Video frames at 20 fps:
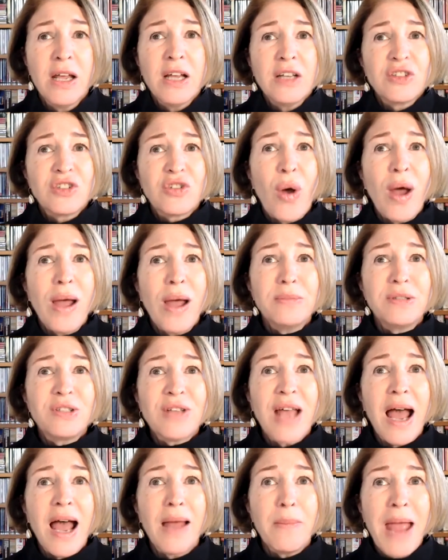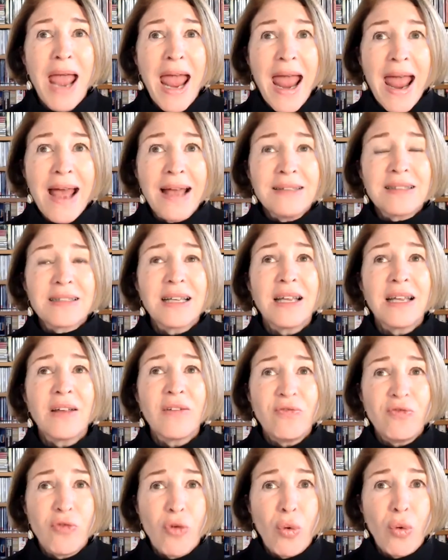So I'm asking
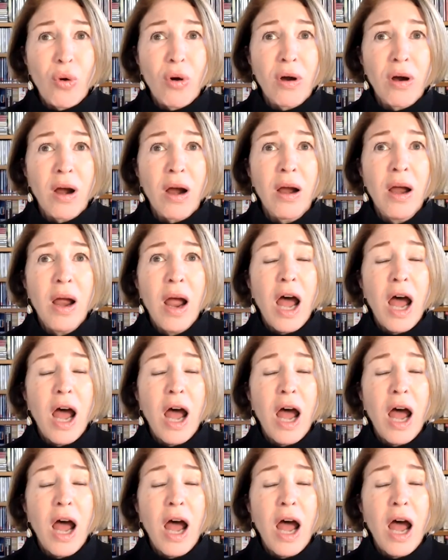for